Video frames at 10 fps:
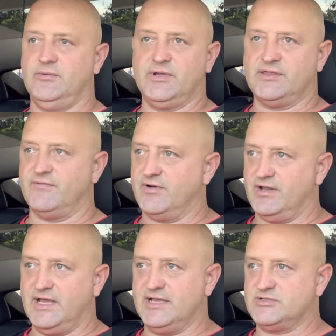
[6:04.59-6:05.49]
Got the
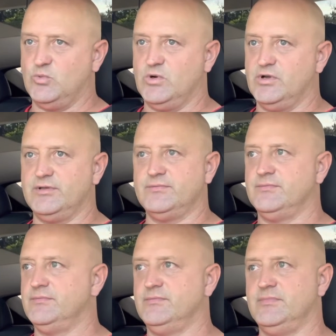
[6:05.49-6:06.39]
very last one
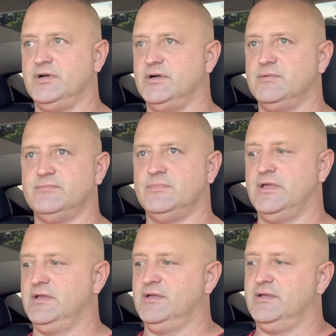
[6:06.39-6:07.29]

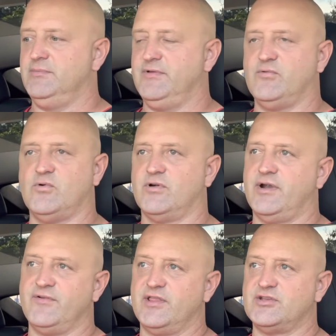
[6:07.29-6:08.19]
before
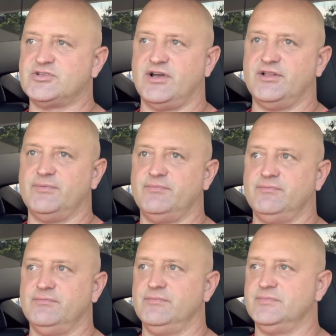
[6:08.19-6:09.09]
everything shot up.
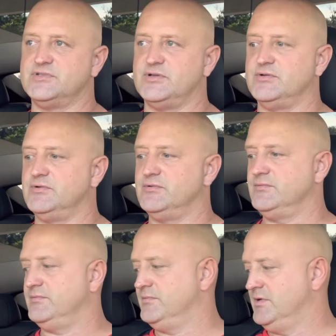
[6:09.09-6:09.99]
So
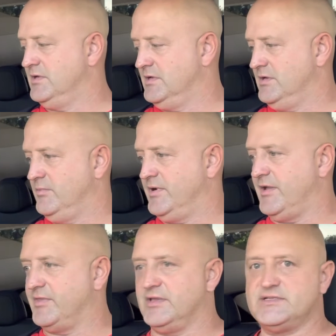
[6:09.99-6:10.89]
we
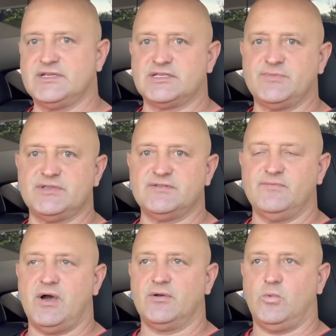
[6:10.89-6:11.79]
got the least expensive
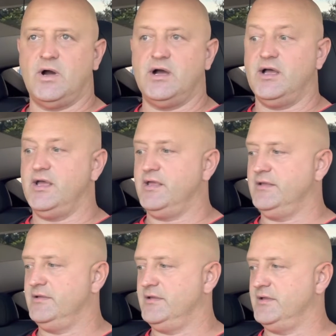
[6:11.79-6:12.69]
Model Y,
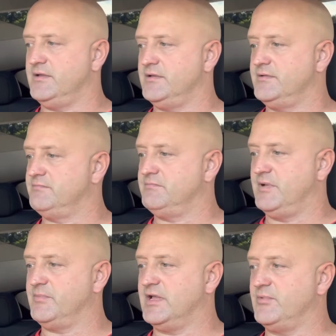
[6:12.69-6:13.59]
and
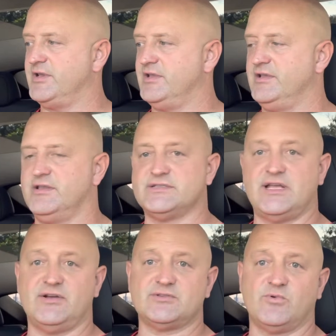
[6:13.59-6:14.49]
I'm glad we did, because
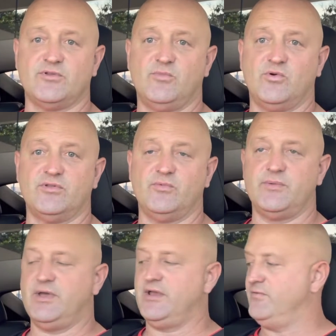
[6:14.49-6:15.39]
now it's worth more than we
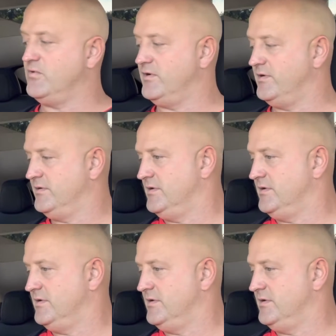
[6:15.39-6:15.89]
paid for it.